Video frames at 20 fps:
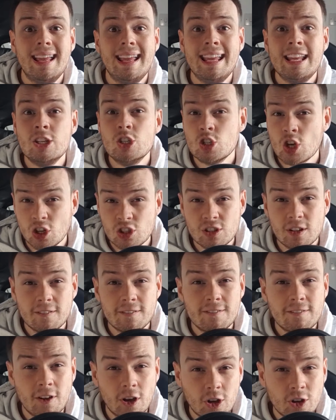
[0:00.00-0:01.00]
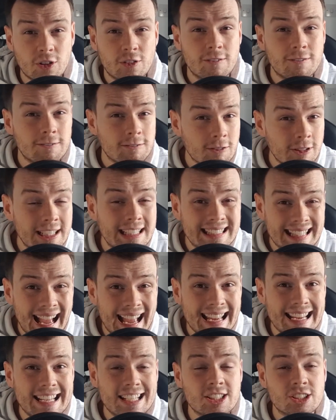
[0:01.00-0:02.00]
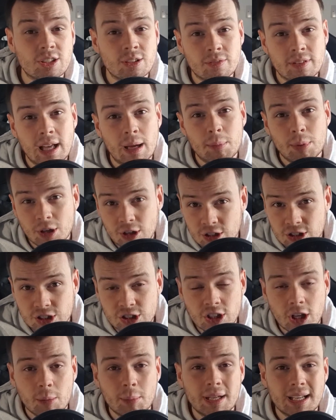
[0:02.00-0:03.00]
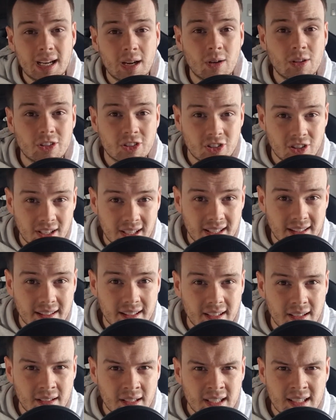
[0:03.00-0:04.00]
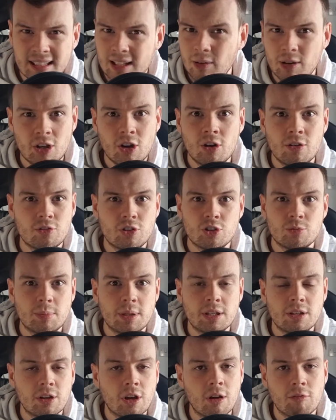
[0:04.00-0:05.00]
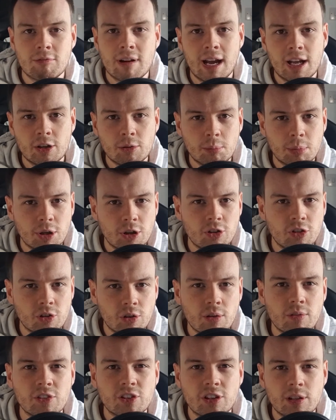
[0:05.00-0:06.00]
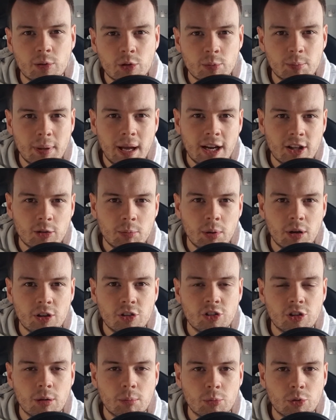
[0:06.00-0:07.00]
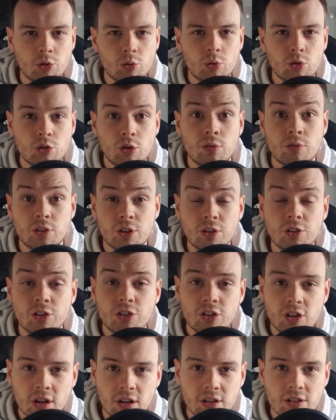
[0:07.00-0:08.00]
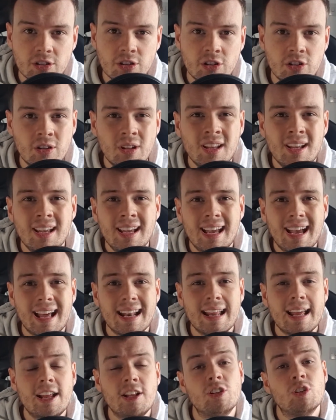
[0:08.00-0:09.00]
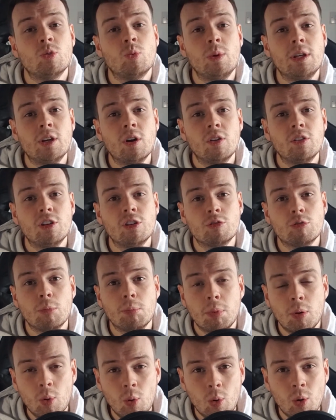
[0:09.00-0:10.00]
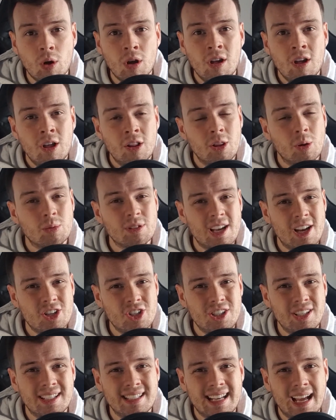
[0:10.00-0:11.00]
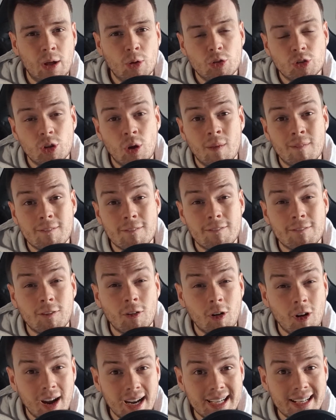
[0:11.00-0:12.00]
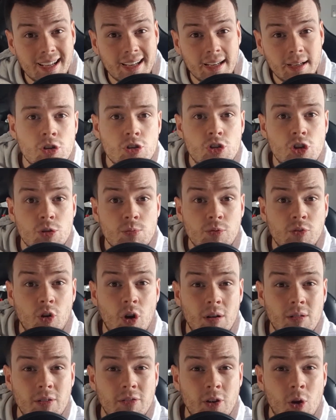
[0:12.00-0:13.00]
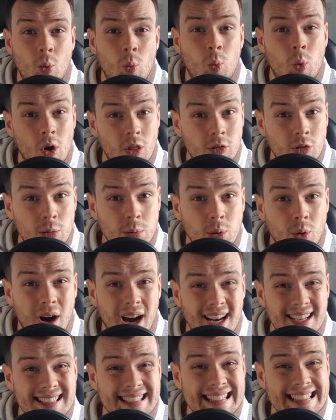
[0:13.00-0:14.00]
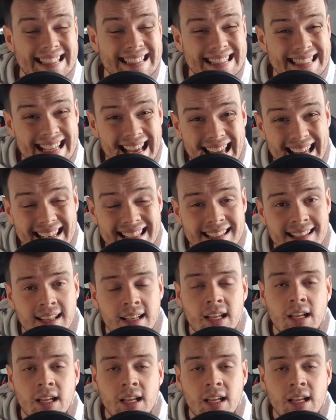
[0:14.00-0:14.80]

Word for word: in just the first 3 days of that person coming out and saying that. Now, it can't have just been a random person. Obviously, it was backed by some sort of concerns, and hence we got this report that was actually announced on Friday. Just before I reveal what the report actually said,